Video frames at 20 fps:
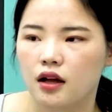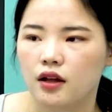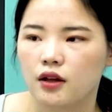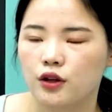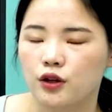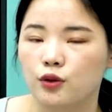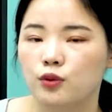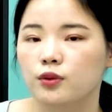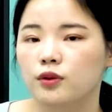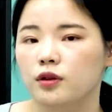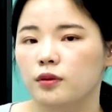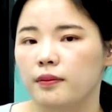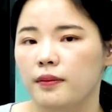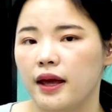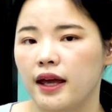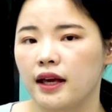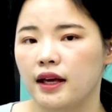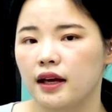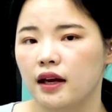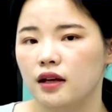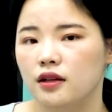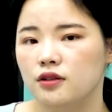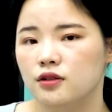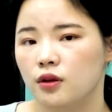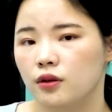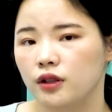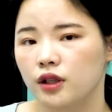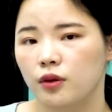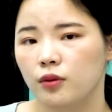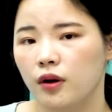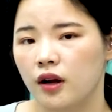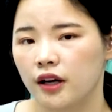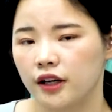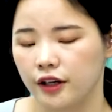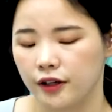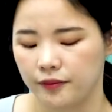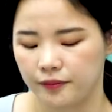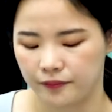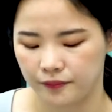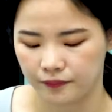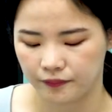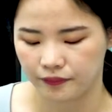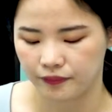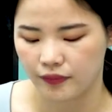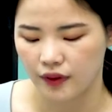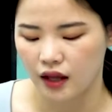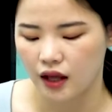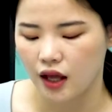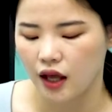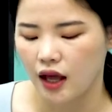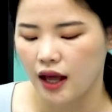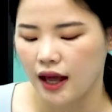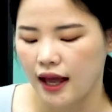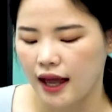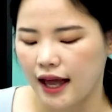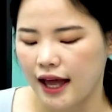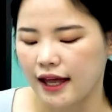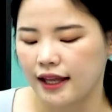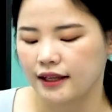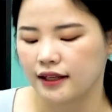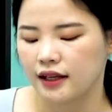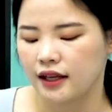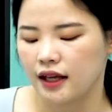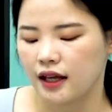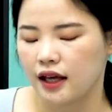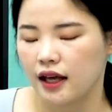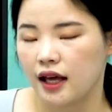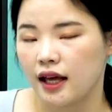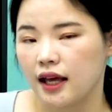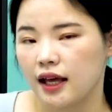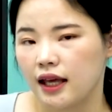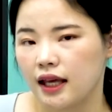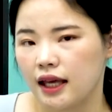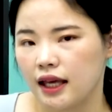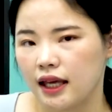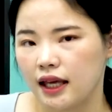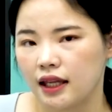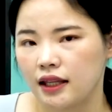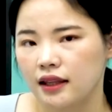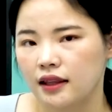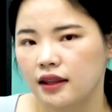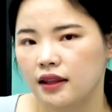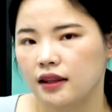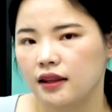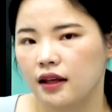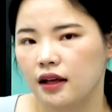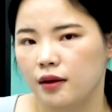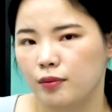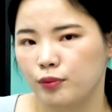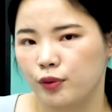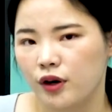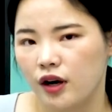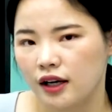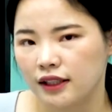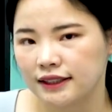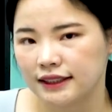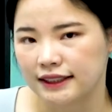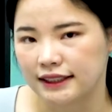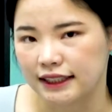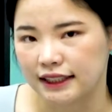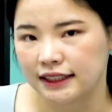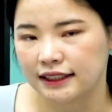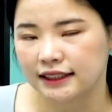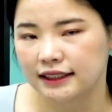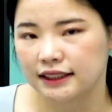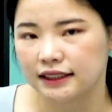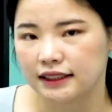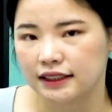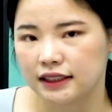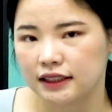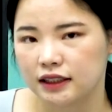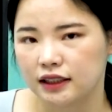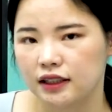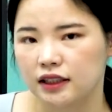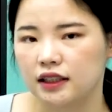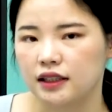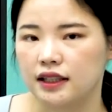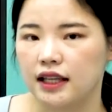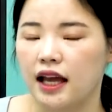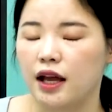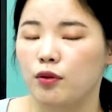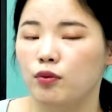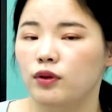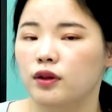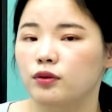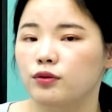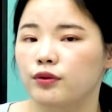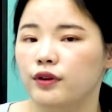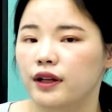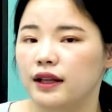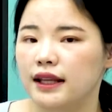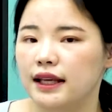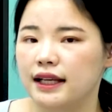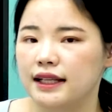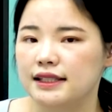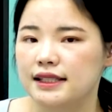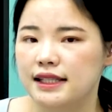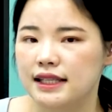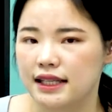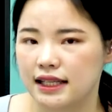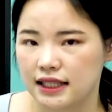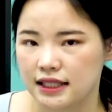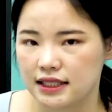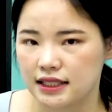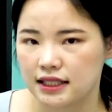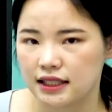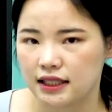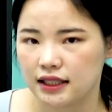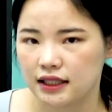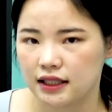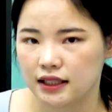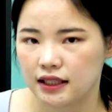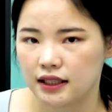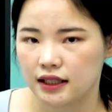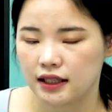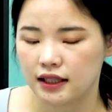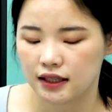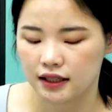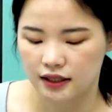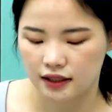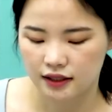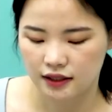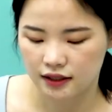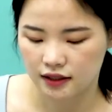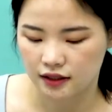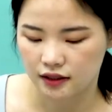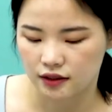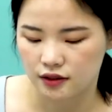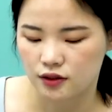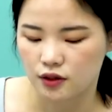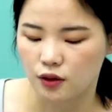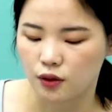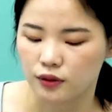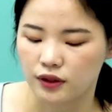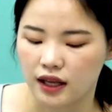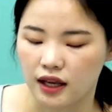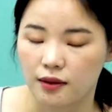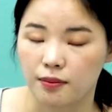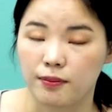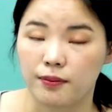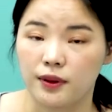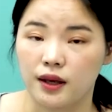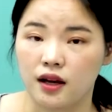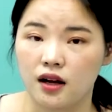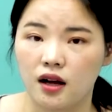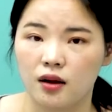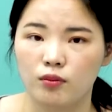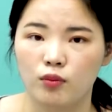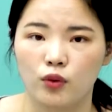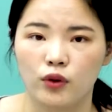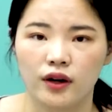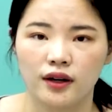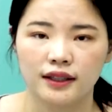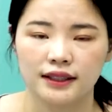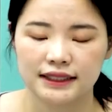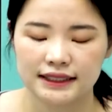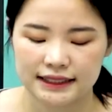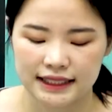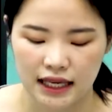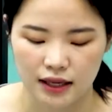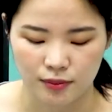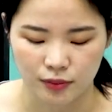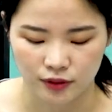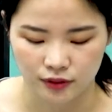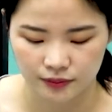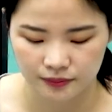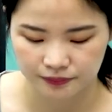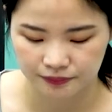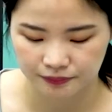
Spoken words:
you will make salty water. And in the process, they will release heat. So they become more stable.